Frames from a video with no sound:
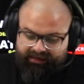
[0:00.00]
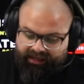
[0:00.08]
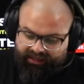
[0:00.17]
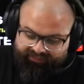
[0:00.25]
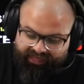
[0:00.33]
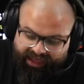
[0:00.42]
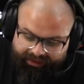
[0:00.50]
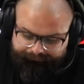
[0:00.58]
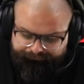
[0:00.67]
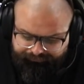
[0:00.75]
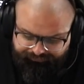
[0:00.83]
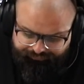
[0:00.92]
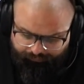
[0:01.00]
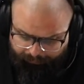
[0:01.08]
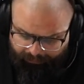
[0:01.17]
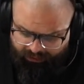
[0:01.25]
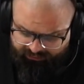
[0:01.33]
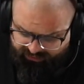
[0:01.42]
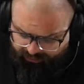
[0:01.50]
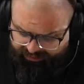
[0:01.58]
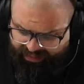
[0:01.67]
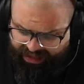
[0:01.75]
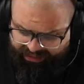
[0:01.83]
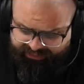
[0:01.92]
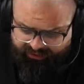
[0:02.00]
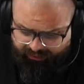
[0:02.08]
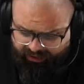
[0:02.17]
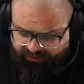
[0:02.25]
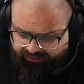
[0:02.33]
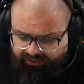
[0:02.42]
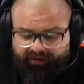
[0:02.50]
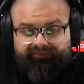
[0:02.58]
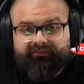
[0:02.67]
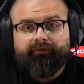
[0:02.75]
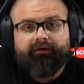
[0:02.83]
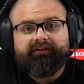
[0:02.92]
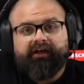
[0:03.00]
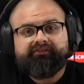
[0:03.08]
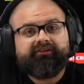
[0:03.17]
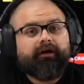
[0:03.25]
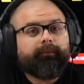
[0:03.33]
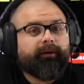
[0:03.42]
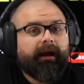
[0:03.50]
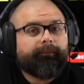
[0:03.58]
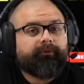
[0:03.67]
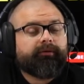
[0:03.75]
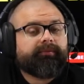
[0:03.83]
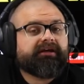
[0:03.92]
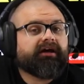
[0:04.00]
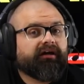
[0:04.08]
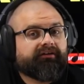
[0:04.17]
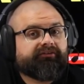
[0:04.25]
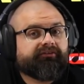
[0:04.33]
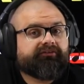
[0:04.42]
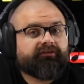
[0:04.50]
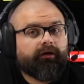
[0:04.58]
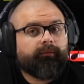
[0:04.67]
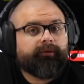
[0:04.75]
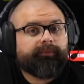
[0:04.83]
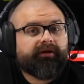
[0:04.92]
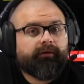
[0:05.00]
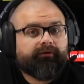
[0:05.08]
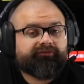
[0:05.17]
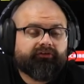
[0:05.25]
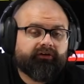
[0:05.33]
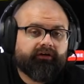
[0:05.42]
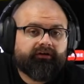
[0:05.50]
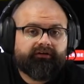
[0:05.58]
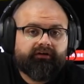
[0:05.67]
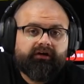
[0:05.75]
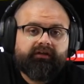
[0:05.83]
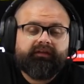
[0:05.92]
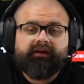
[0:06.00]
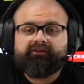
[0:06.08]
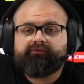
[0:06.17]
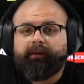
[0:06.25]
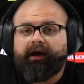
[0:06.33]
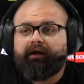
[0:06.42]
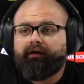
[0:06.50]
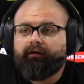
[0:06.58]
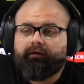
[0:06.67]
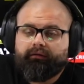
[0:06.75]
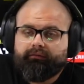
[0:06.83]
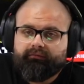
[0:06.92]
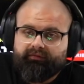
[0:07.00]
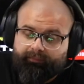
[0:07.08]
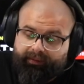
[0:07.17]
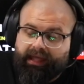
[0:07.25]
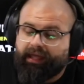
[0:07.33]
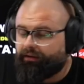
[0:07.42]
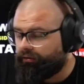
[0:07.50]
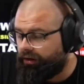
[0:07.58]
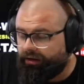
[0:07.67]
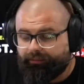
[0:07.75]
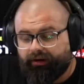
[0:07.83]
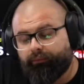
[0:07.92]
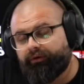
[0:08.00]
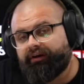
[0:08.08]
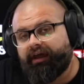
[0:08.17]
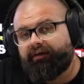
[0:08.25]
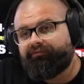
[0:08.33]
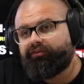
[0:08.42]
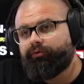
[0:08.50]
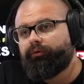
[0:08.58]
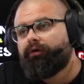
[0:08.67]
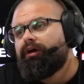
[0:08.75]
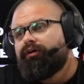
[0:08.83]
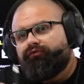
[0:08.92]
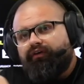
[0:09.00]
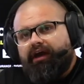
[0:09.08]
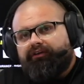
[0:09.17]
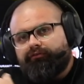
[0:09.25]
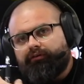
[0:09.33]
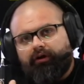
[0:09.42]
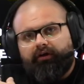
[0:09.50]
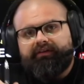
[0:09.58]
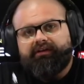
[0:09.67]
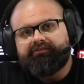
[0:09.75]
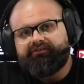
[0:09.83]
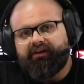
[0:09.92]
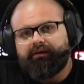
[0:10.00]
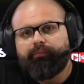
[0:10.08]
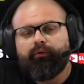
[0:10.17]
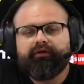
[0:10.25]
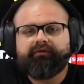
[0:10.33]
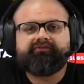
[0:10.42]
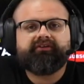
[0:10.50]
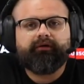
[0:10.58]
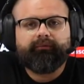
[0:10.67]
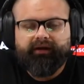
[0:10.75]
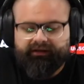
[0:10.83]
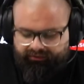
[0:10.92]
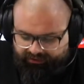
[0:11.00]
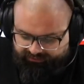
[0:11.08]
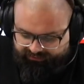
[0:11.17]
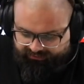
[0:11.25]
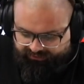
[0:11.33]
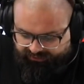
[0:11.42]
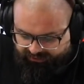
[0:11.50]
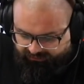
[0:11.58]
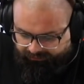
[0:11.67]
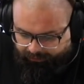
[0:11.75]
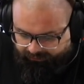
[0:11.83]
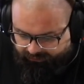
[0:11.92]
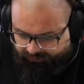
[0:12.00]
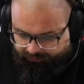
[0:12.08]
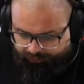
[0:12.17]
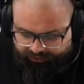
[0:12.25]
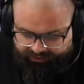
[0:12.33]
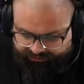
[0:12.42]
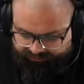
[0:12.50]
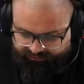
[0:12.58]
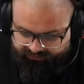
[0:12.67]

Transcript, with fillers: And then doing that, theoretically, you have a $200,000 property because it's going to be POS clearing. The next buyer, the bank, or anybody wouldn't have to factor in all the insane point-of-sale regulations that these folks are just putting out there.